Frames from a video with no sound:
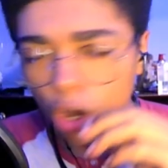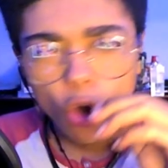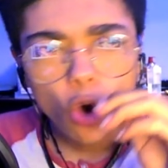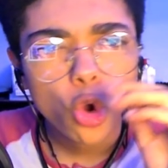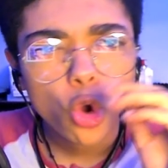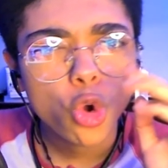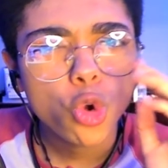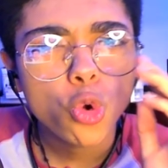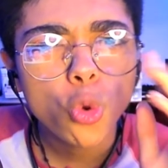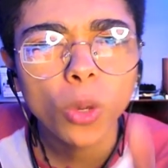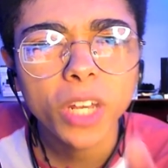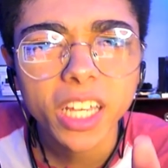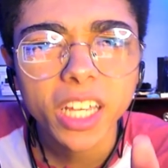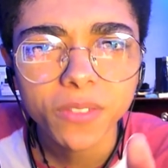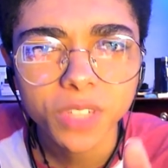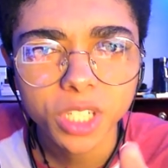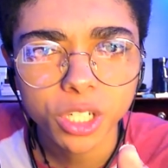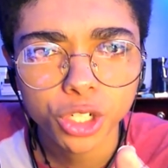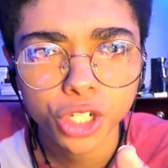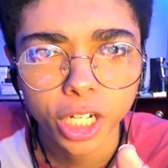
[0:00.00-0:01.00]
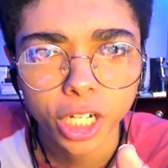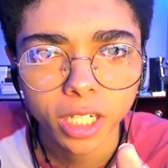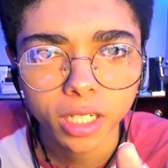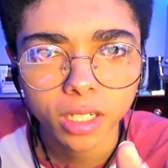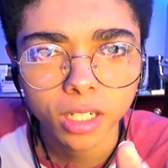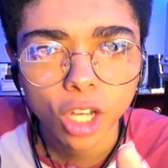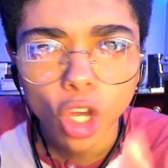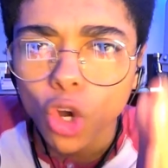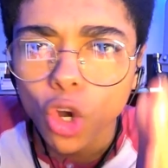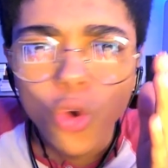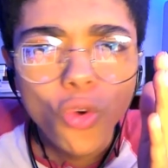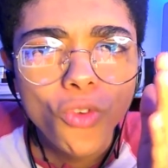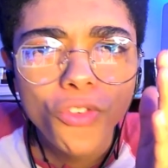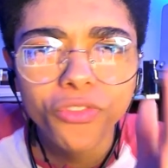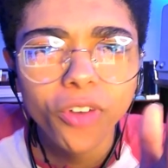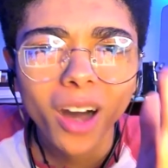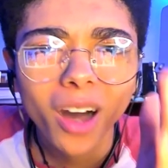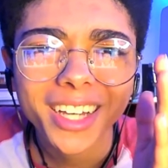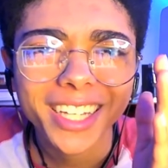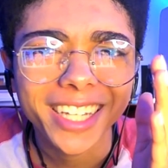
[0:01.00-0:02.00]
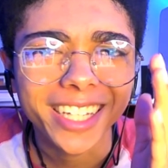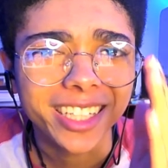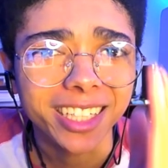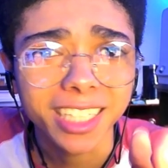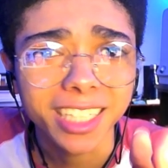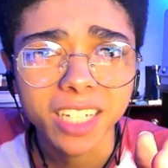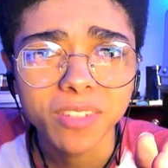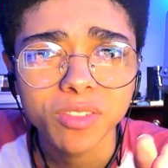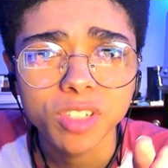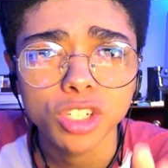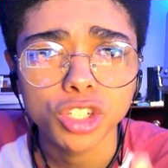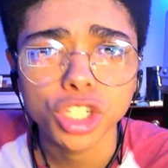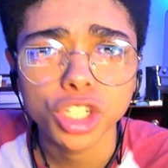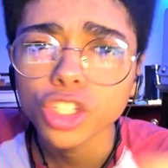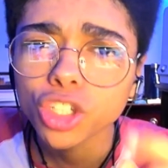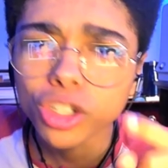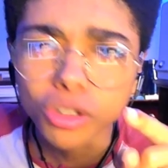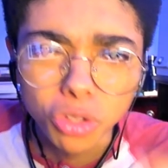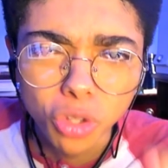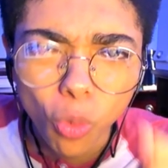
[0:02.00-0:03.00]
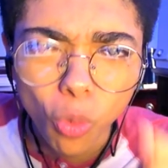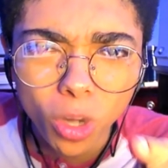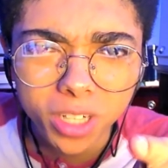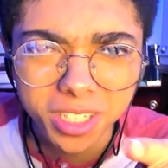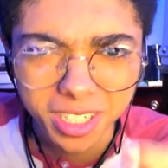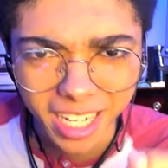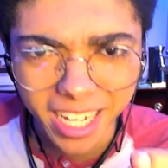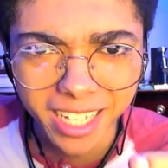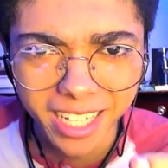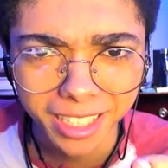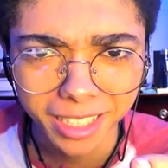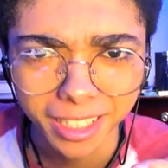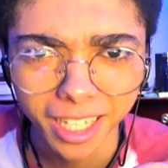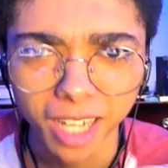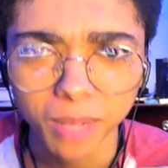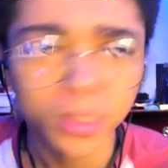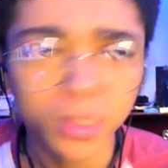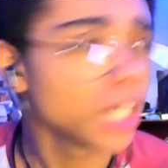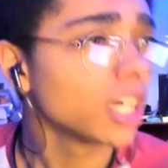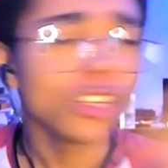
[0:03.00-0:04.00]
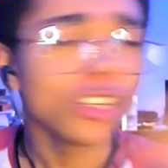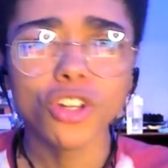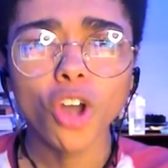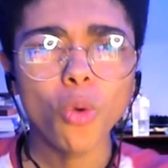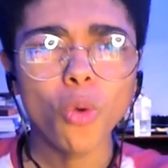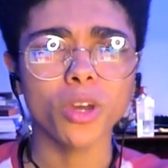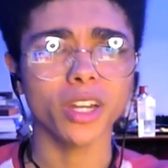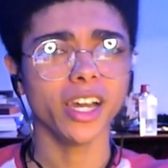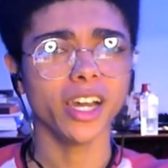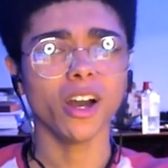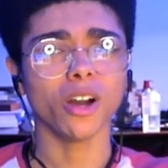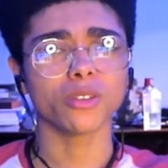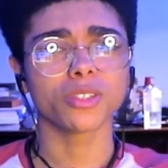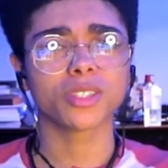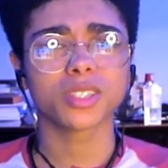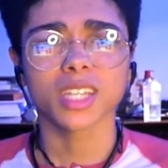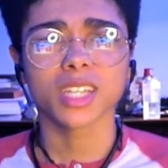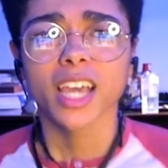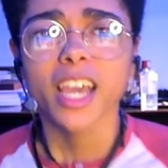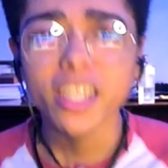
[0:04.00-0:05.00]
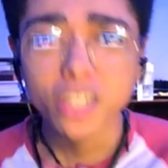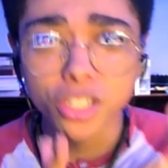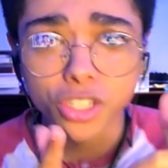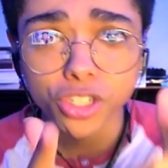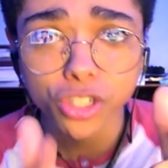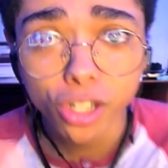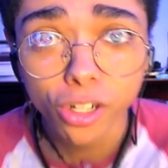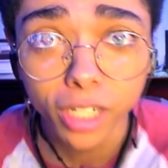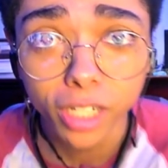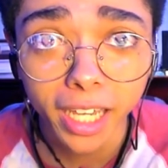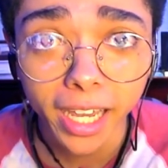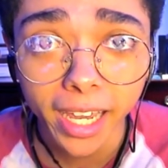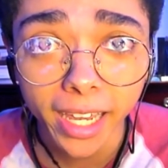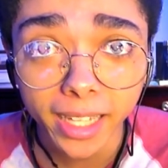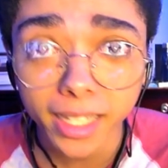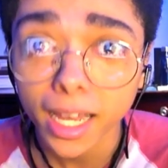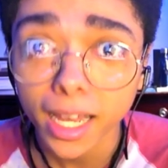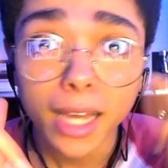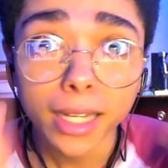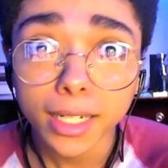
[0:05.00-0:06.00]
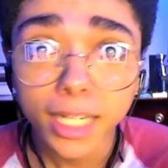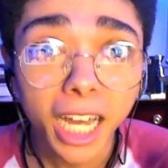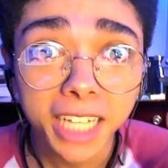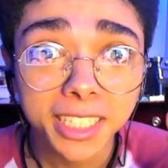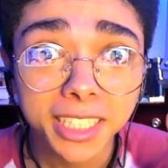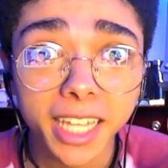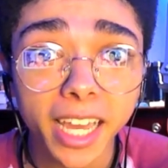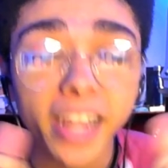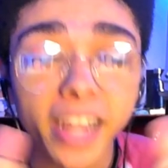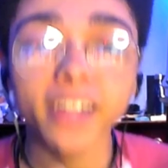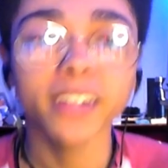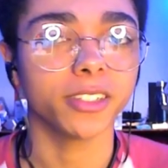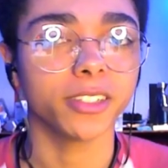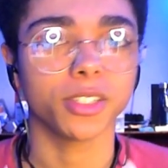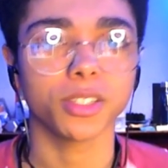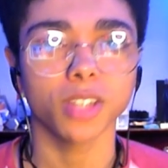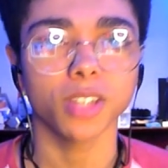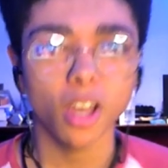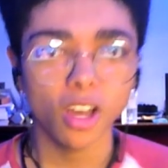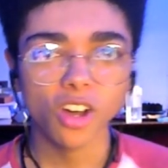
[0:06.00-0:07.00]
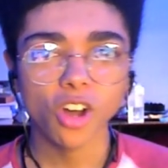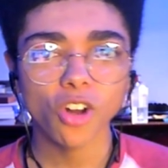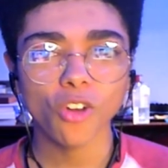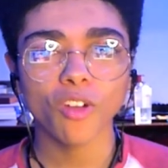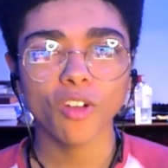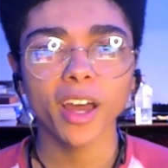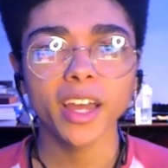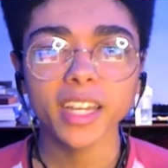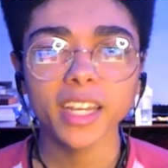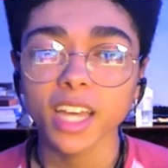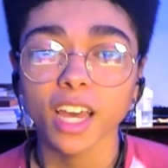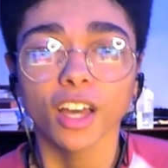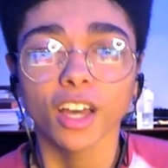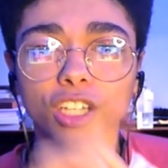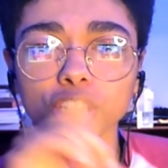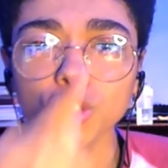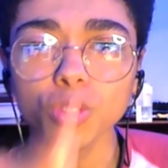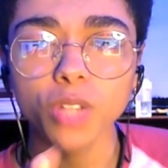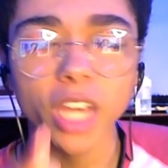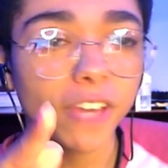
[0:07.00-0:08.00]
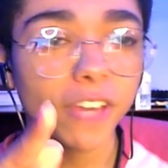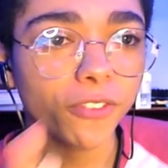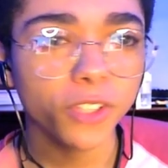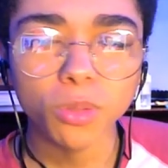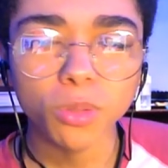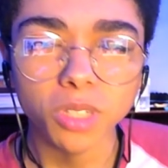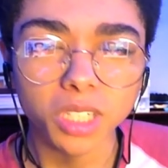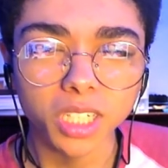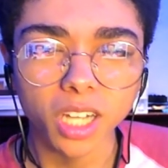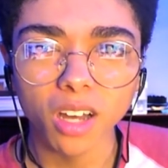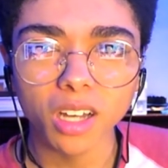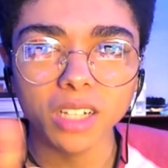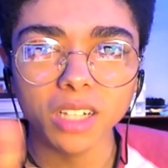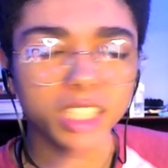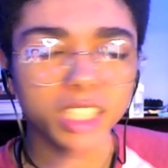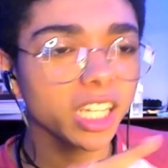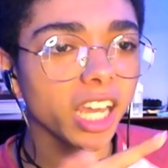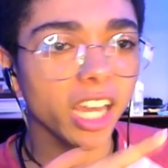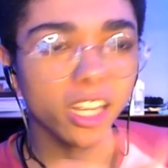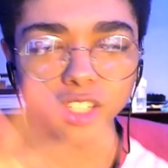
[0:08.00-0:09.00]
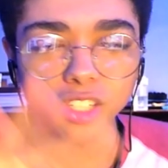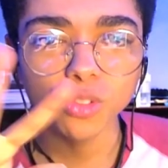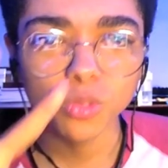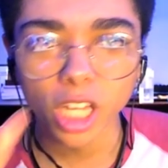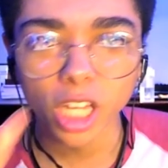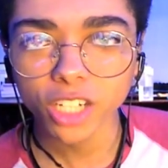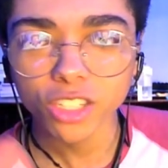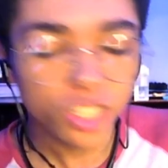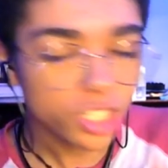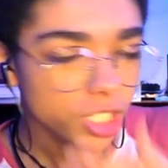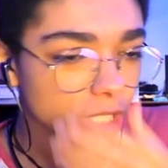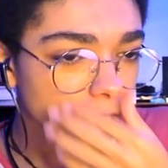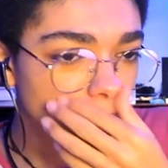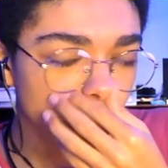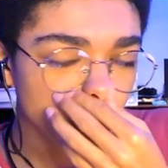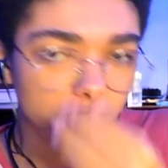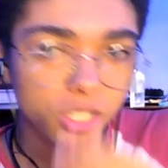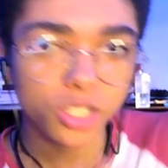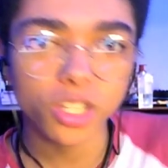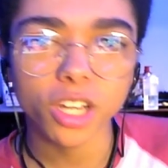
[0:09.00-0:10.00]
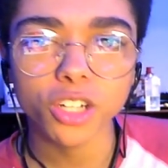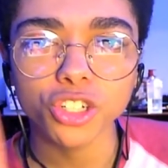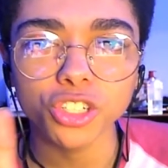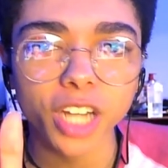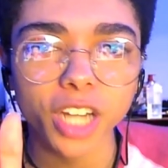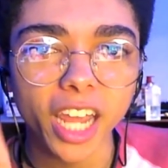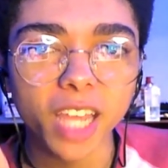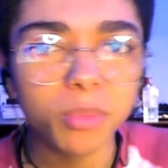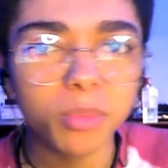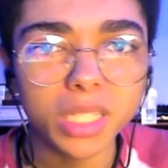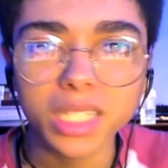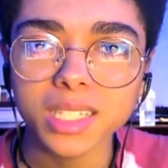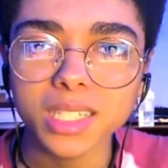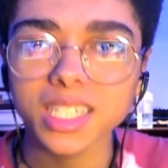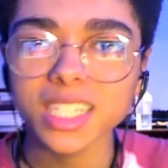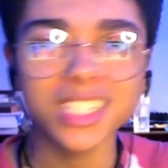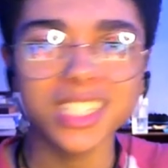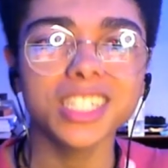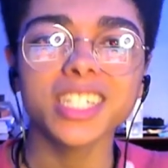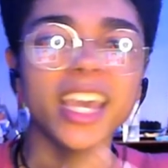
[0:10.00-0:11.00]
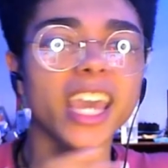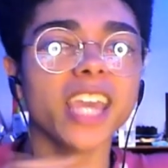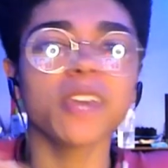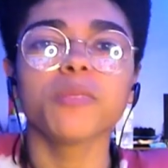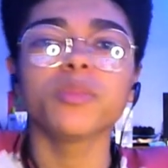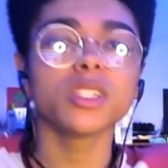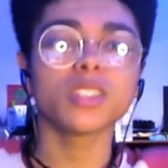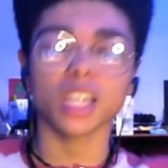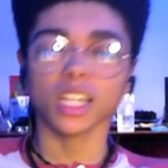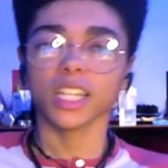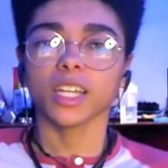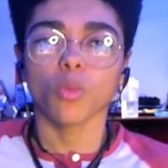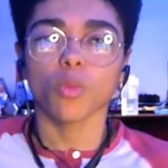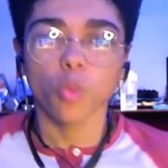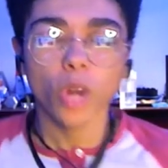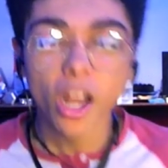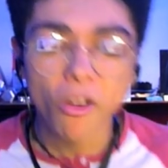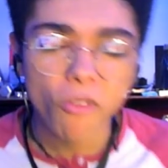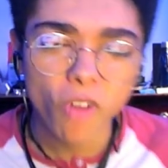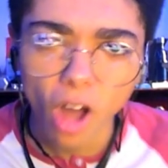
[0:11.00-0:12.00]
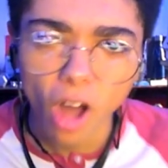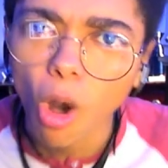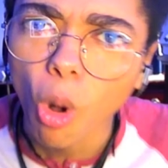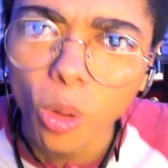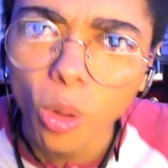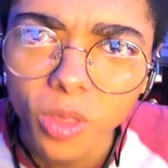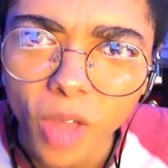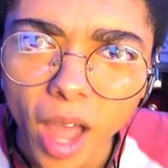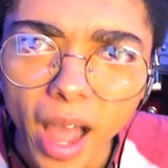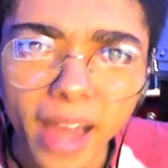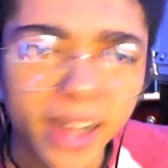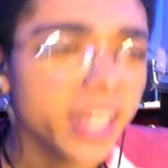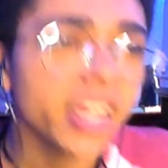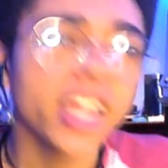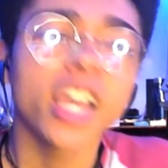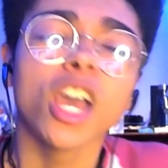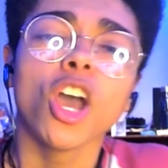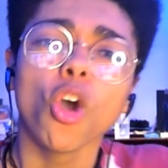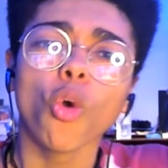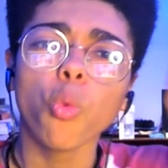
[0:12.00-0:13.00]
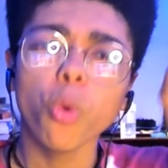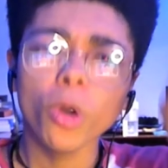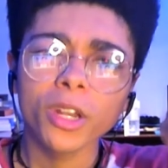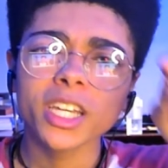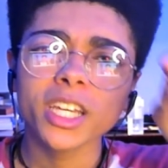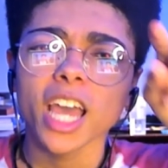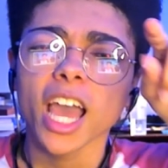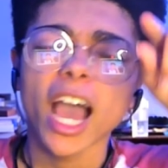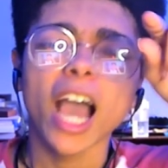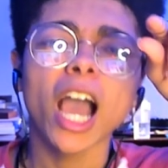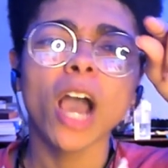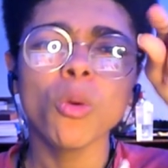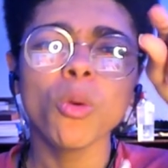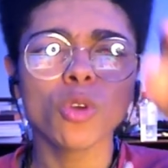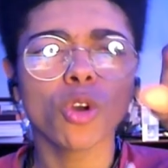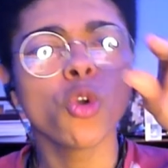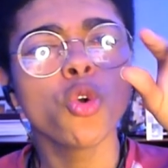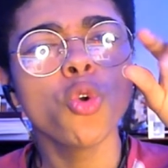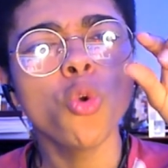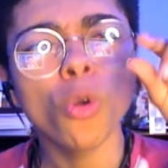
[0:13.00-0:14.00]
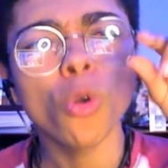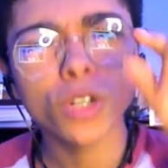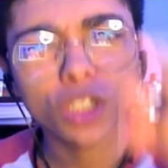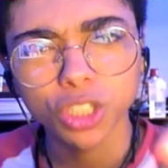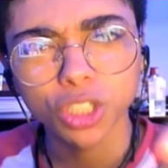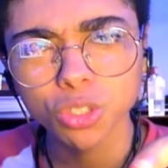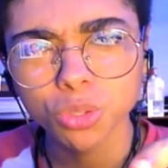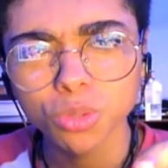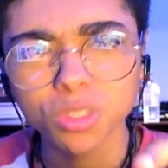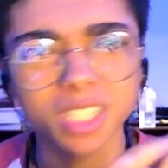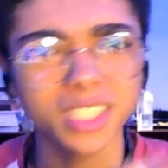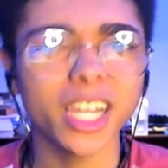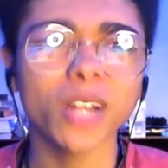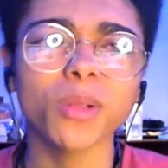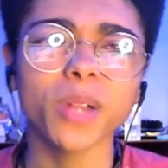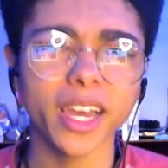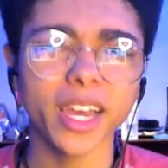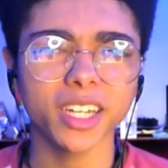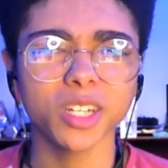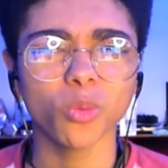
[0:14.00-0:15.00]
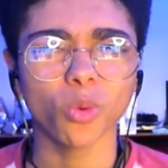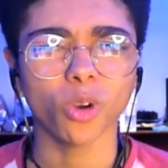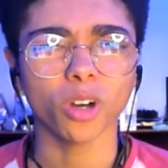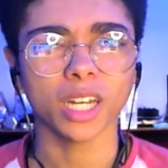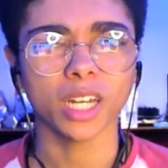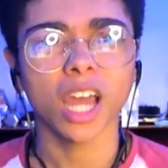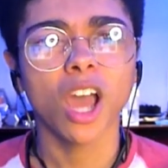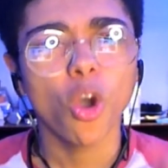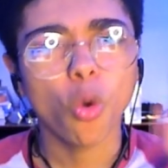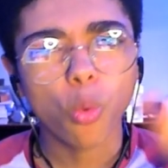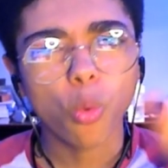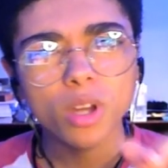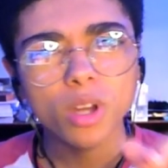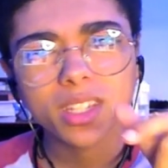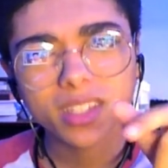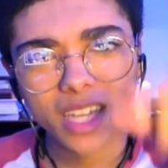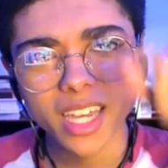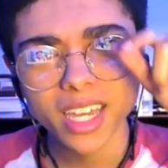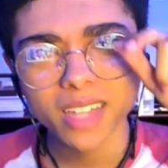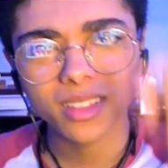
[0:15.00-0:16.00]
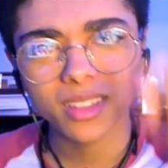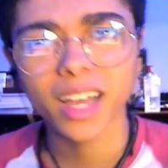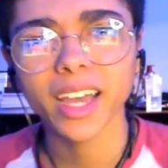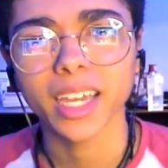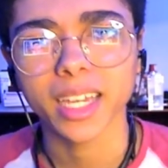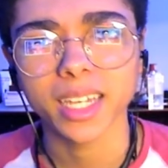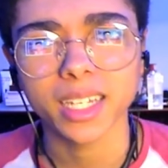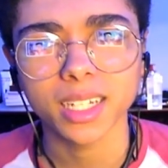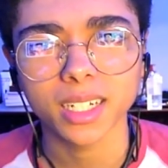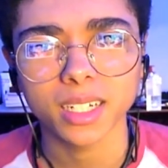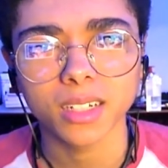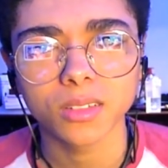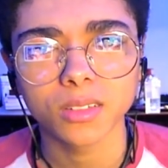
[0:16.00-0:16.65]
who gives a shit? Who fucking gives a shit? You're the one dating them, no one else. It's your kink, not theirs. All right? If you look ugly and you're such and such and you're A, B, and C, D, A, B, C, like whatever, all that. Who are you to tell anyone what they like?